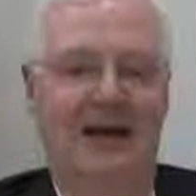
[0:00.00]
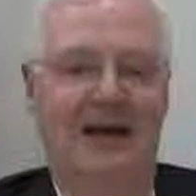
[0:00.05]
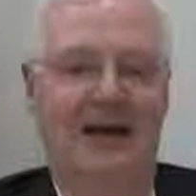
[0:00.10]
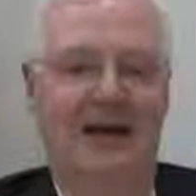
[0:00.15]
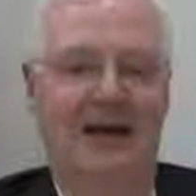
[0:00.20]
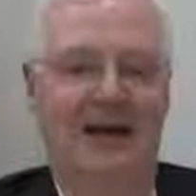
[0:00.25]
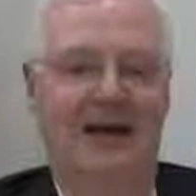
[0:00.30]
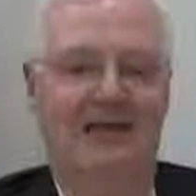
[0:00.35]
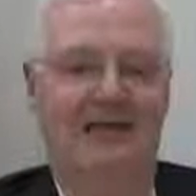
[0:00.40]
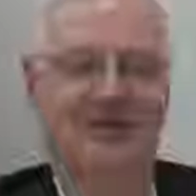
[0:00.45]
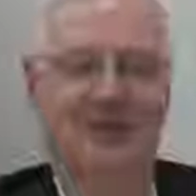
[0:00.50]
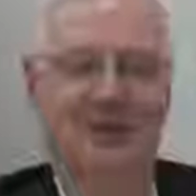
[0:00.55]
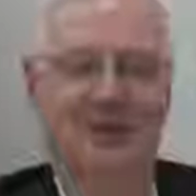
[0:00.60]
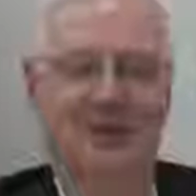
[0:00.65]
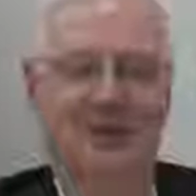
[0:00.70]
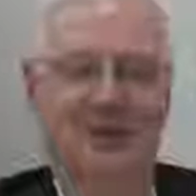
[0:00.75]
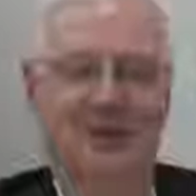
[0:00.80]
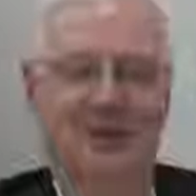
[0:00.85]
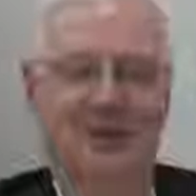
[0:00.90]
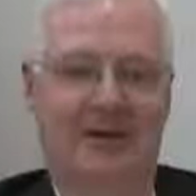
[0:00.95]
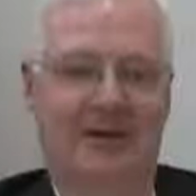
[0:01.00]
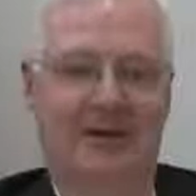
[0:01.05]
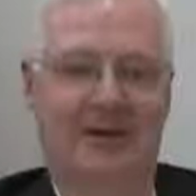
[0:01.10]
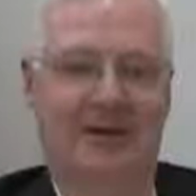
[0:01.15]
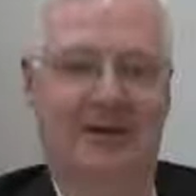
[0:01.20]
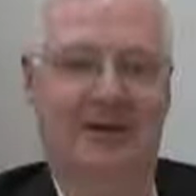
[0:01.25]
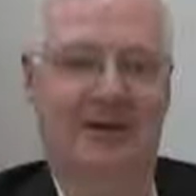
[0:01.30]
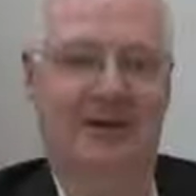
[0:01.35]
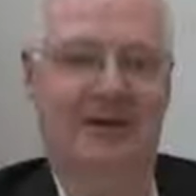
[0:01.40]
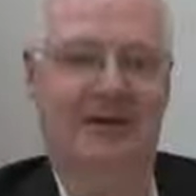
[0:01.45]
Uh, subsequent to
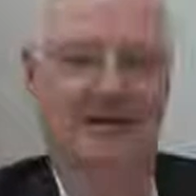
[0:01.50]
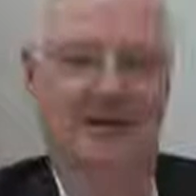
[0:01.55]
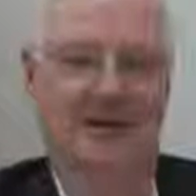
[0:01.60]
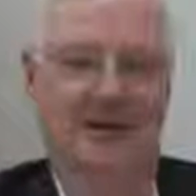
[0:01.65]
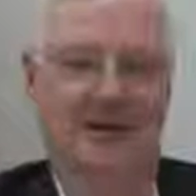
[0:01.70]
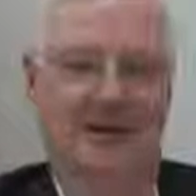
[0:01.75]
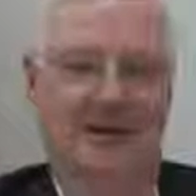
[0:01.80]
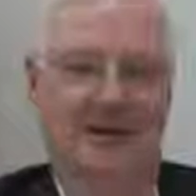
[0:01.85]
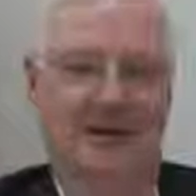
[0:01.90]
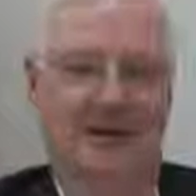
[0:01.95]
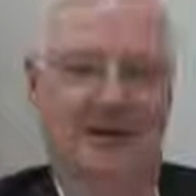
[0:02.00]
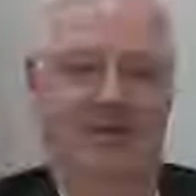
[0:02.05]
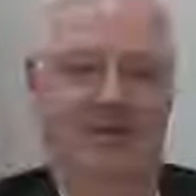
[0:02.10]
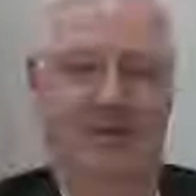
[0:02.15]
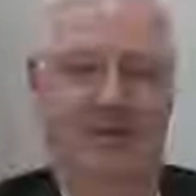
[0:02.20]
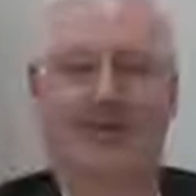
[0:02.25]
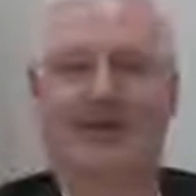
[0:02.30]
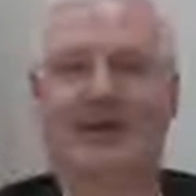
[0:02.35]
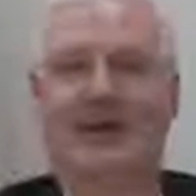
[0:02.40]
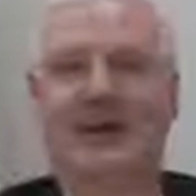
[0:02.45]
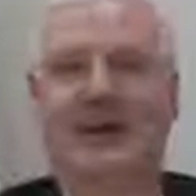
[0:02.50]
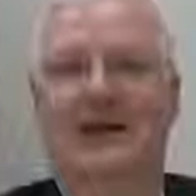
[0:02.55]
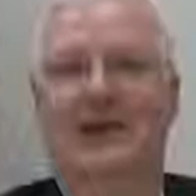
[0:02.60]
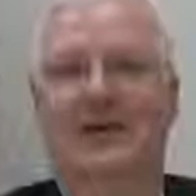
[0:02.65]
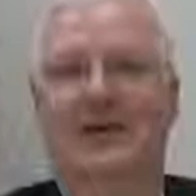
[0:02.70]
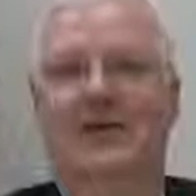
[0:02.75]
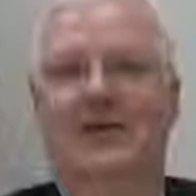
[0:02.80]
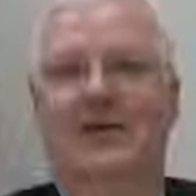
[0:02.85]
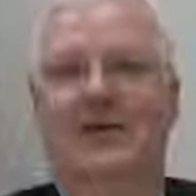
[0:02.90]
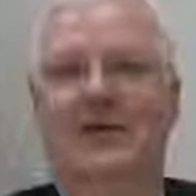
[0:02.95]
that, uh, they've
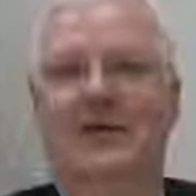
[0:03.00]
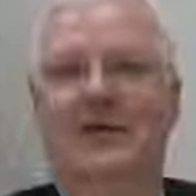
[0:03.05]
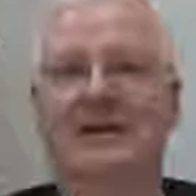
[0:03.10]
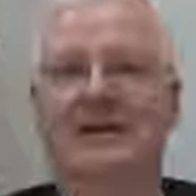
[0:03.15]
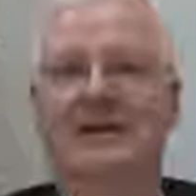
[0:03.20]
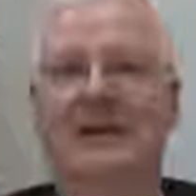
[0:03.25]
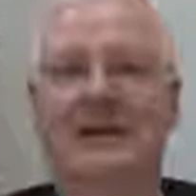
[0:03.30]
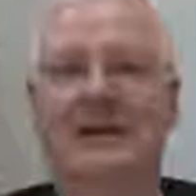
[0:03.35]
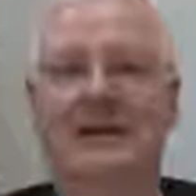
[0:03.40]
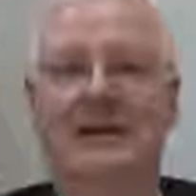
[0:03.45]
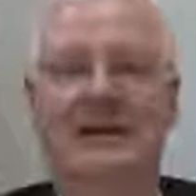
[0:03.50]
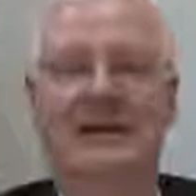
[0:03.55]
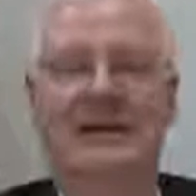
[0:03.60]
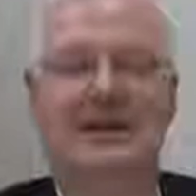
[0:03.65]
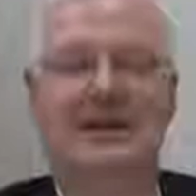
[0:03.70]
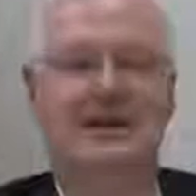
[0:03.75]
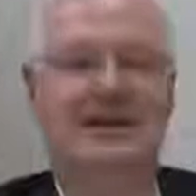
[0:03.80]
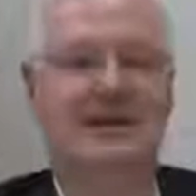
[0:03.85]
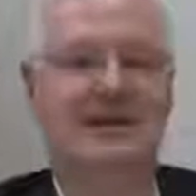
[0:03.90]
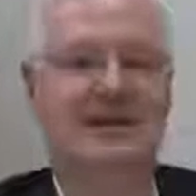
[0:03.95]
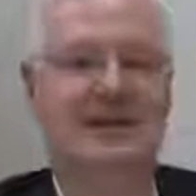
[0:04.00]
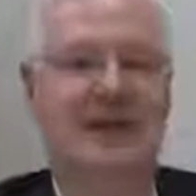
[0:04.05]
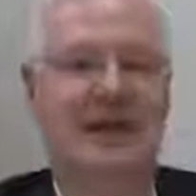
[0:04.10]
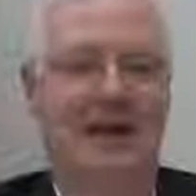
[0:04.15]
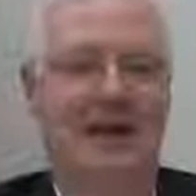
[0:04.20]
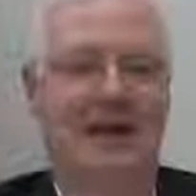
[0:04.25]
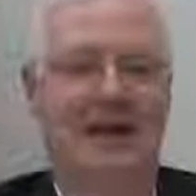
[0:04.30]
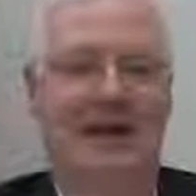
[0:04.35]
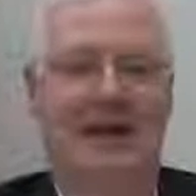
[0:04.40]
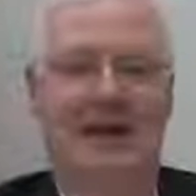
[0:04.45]
taken all these ideas
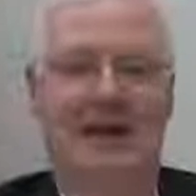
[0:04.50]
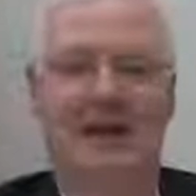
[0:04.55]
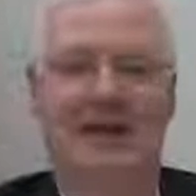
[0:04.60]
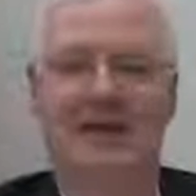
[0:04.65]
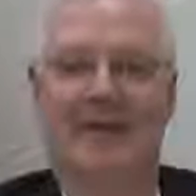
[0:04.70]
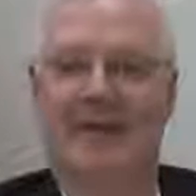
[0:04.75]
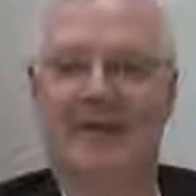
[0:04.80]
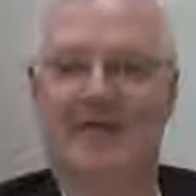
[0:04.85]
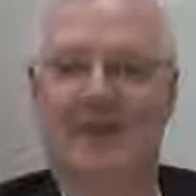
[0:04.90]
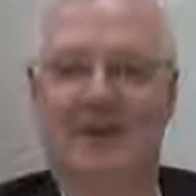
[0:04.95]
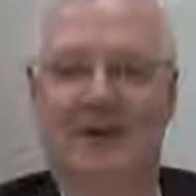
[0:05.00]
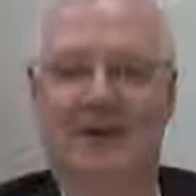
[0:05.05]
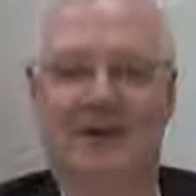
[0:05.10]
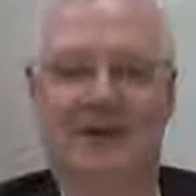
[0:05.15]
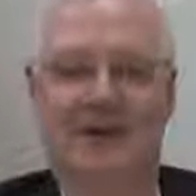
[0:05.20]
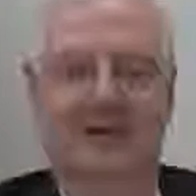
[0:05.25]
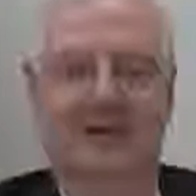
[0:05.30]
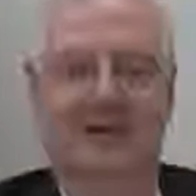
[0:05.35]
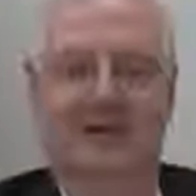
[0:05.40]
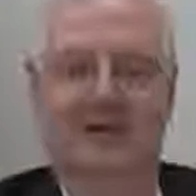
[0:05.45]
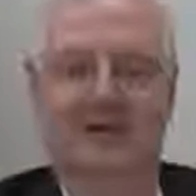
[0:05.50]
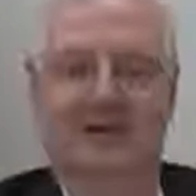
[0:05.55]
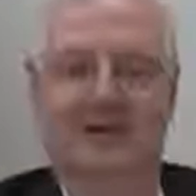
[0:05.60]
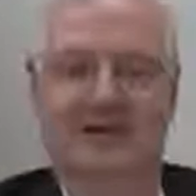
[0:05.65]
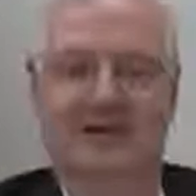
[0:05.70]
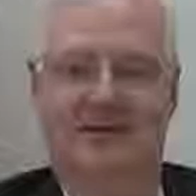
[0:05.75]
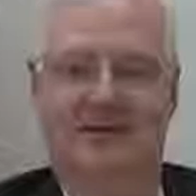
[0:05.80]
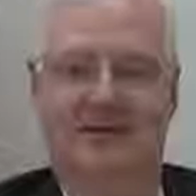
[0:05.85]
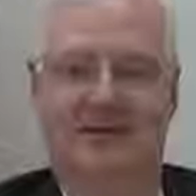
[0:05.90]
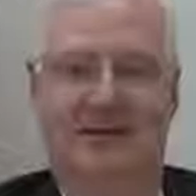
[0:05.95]
and they've built us
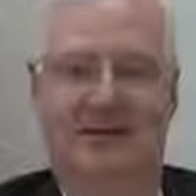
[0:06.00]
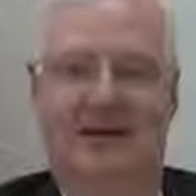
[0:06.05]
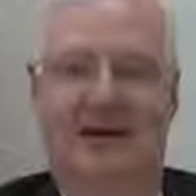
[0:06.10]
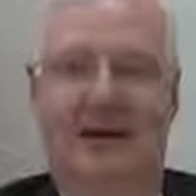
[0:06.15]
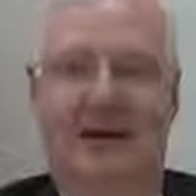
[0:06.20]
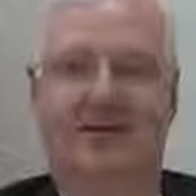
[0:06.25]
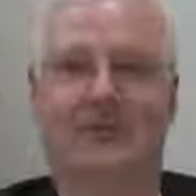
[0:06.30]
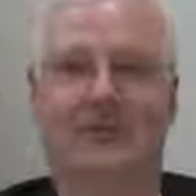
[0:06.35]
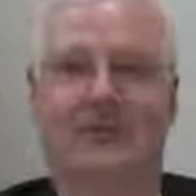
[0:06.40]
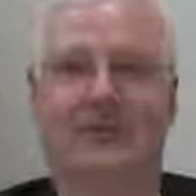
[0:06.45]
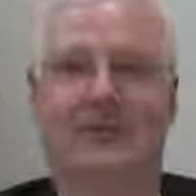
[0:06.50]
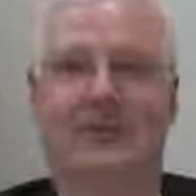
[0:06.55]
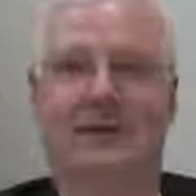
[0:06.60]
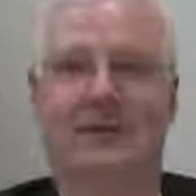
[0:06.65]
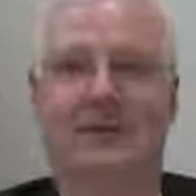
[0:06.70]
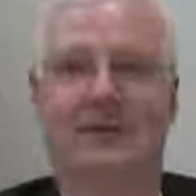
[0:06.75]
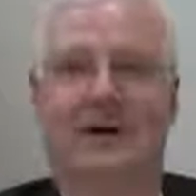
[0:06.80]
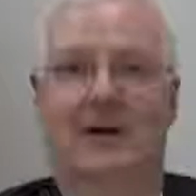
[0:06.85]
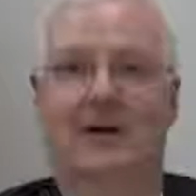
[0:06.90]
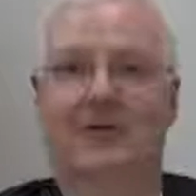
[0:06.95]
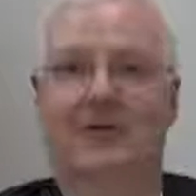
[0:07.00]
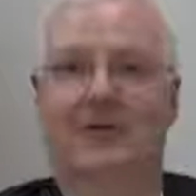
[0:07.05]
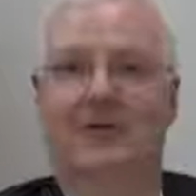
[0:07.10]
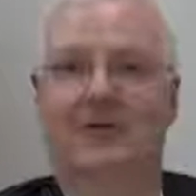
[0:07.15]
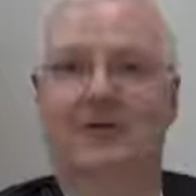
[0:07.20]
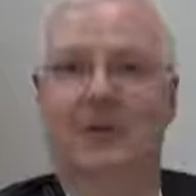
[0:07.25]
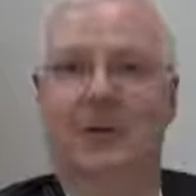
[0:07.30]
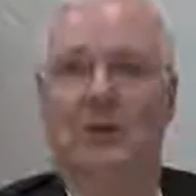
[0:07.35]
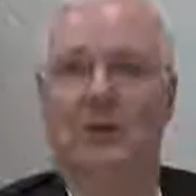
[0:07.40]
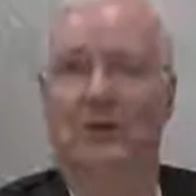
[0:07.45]
just an absolutely marvelous
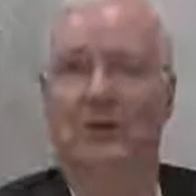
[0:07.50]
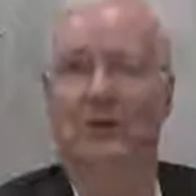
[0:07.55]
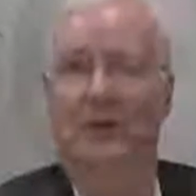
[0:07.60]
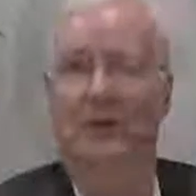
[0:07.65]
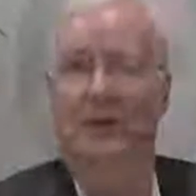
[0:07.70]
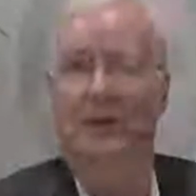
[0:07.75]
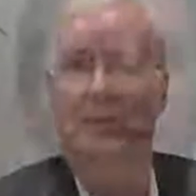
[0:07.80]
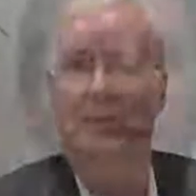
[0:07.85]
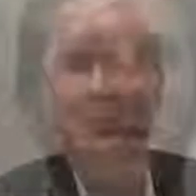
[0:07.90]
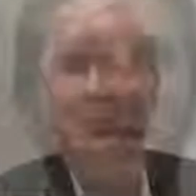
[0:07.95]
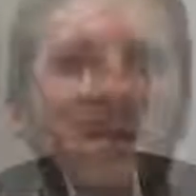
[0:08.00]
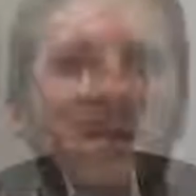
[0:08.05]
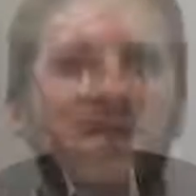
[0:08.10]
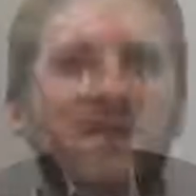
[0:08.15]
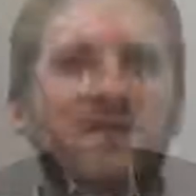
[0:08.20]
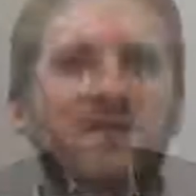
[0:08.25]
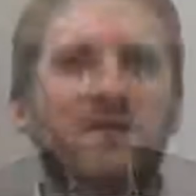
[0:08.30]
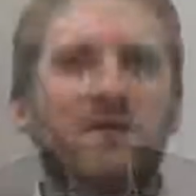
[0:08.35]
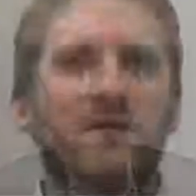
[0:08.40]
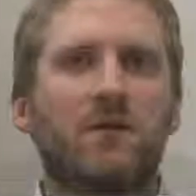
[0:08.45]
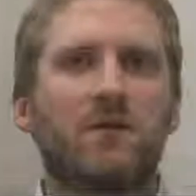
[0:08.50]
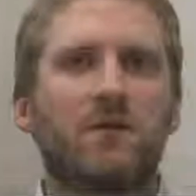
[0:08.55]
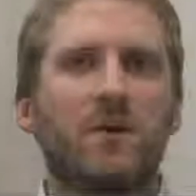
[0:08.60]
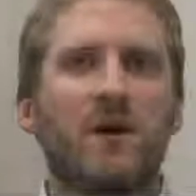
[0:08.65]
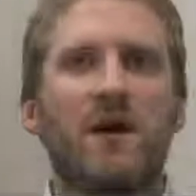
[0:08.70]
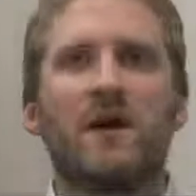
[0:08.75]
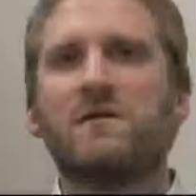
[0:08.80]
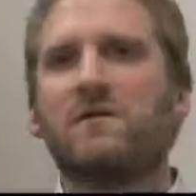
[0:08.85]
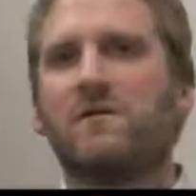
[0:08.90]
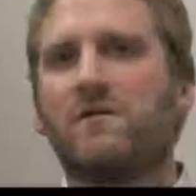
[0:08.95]
prototype. So
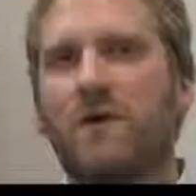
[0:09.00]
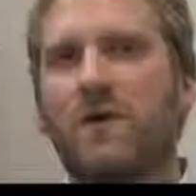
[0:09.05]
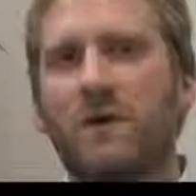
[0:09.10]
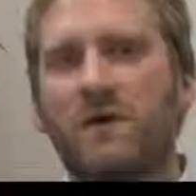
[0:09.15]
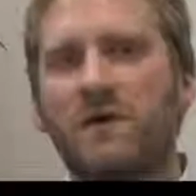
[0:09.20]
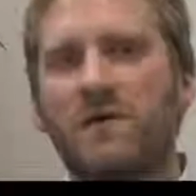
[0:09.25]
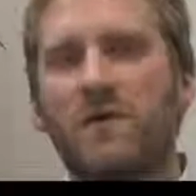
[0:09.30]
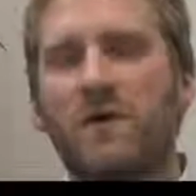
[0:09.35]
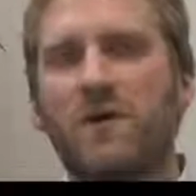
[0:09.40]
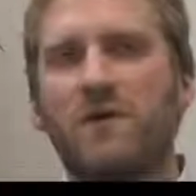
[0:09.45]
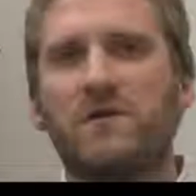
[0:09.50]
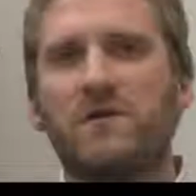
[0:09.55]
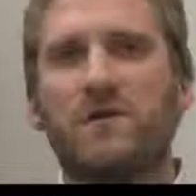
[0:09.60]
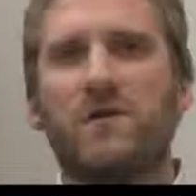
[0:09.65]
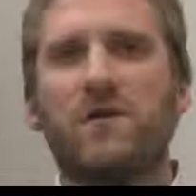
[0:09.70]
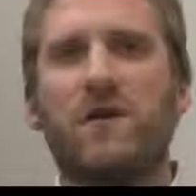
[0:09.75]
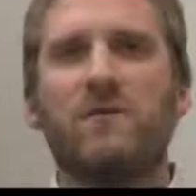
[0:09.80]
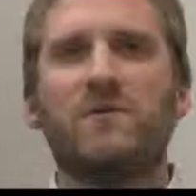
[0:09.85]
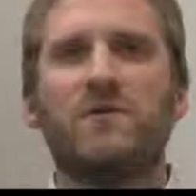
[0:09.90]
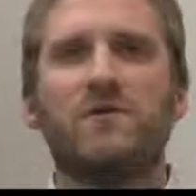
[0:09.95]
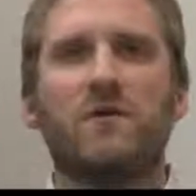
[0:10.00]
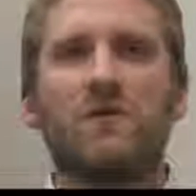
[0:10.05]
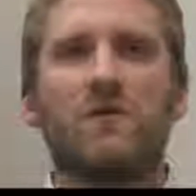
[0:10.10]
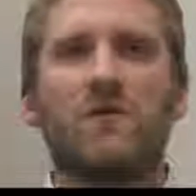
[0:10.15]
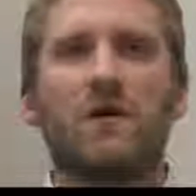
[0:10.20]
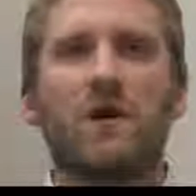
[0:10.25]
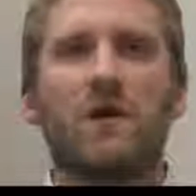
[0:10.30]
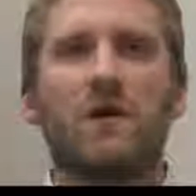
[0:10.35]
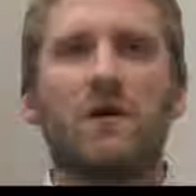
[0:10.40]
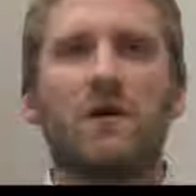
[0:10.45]
because of our experience with them so
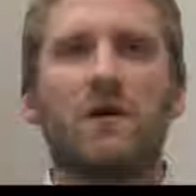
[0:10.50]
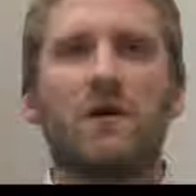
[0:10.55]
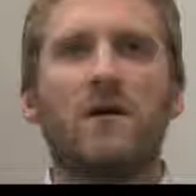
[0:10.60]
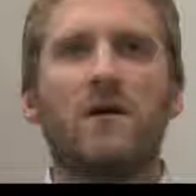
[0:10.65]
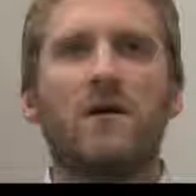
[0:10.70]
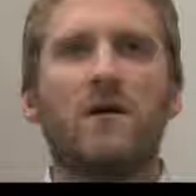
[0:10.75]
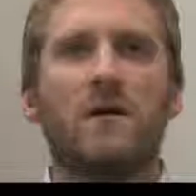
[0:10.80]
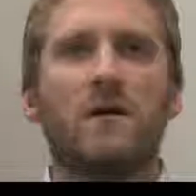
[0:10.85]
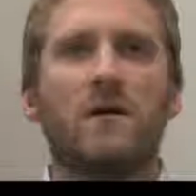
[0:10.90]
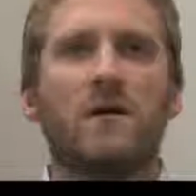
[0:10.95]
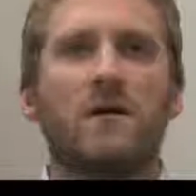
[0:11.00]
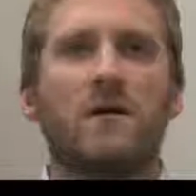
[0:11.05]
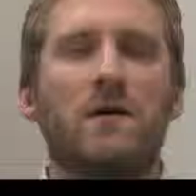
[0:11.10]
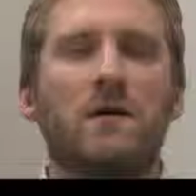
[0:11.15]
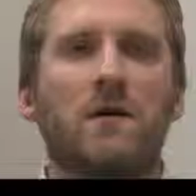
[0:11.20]
far on